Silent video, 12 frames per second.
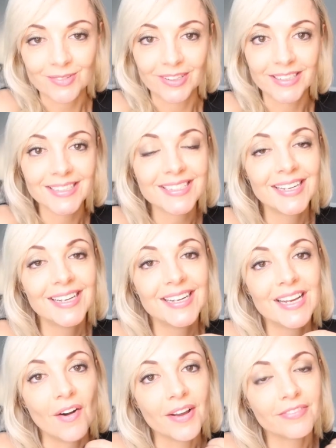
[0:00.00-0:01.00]
right?
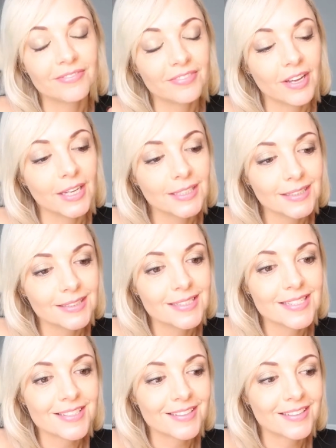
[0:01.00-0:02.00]
I've heard